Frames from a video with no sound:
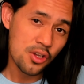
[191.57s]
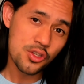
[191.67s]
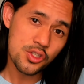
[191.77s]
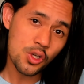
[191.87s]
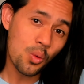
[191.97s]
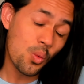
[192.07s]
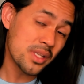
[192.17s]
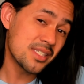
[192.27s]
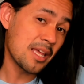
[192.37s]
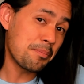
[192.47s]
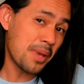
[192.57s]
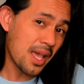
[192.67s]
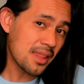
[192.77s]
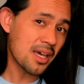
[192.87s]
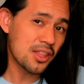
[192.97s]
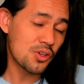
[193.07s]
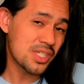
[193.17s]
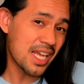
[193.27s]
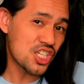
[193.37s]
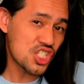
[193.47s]
So once they pay that, there's
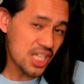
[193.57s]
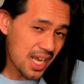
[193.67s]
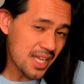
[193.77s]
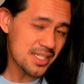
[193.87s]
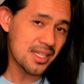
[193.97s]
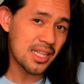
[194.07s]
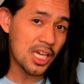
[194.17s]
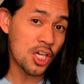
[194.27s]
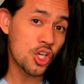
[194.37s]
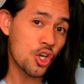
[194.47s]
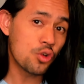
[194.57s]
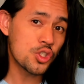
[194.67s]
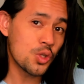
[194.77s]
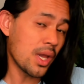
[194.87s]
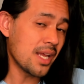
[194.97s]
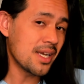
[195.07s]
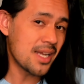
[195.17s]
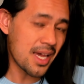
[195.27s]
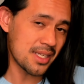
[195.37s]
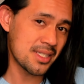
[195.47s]
a chance that they can go to a
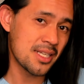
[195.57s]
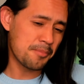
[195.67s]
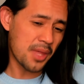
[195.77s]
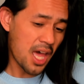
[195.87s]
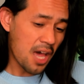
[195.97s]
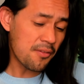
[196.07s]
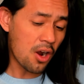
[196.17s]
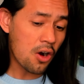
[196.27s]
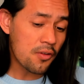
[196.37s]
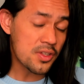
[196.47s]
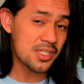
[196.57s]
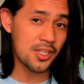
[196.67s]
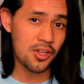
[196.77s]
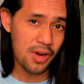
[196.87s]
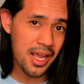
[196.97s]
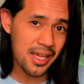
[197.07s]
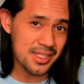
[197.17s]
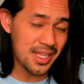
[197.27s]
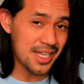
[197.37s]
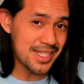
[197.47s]
nest that haven't harvested their eggs
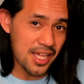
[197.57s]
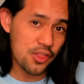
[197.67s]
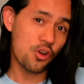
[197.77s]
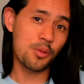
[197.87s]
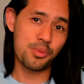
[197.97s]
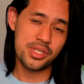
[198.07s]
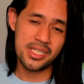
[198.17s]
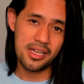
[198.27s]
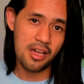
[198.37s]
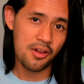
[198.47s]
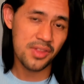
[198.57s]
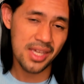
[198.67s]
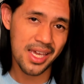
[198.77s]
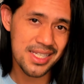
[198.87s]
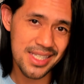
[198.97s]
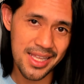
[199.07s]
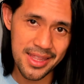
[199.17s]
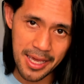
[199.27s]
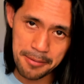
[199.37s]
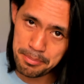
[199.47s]
and then take 30% of the eggs in
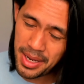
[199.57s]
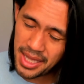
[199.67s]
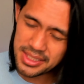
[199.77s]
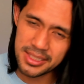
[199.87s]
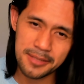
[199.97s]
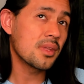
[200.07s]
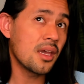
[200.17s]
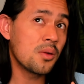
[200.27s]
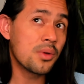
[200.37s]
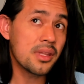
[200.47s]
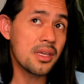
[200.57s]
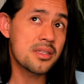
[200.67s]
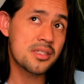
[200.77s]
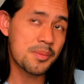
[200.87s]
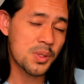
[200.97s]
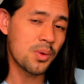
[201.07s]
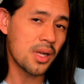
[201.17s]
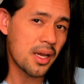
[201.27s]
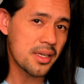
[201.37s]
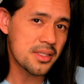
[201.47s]
that basket. And with each subsequent
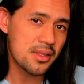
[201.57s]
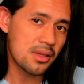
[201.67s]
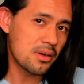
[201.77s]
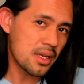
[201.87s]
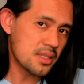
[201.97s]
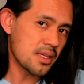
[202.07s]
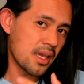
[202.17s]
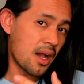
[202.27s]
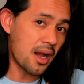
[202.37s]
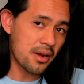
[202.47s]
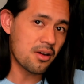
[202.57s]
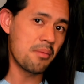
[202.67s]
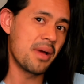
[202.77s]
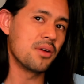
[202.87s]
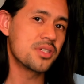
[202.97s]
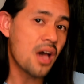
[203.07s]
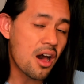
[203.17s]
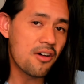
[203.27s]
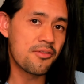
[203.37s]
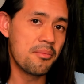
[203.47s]
heist, there is a higher amount
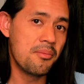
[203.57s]
of